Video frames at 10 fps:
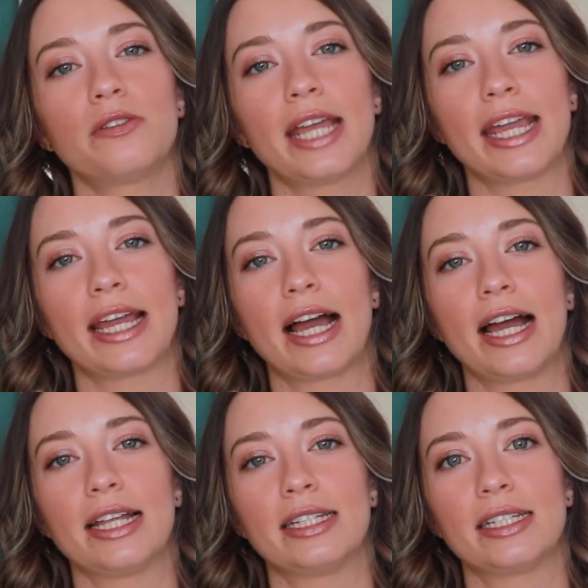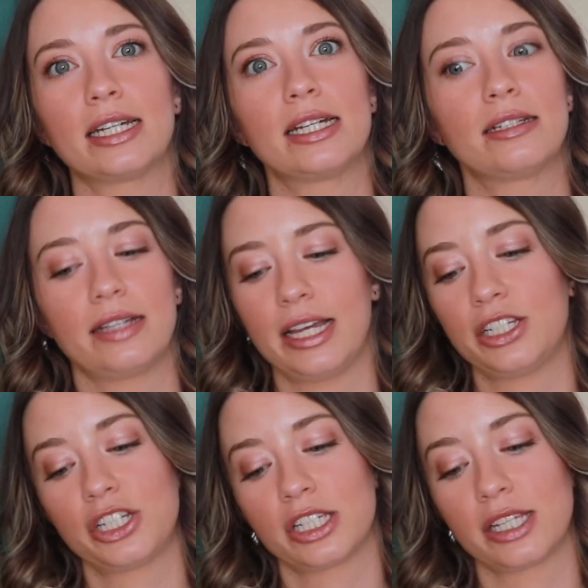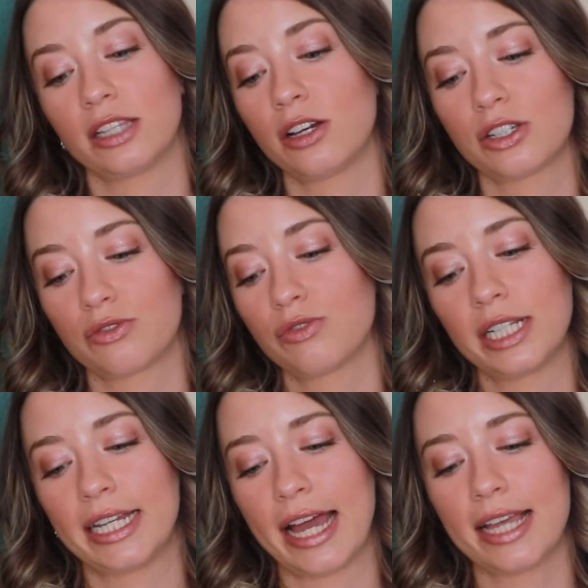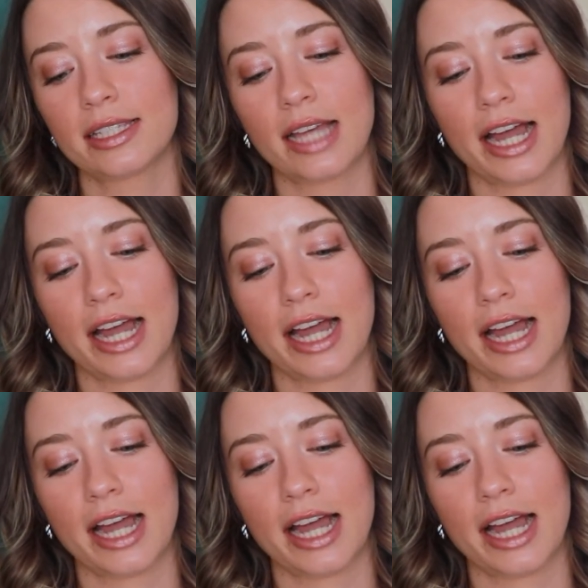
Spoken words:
and it looks really nice.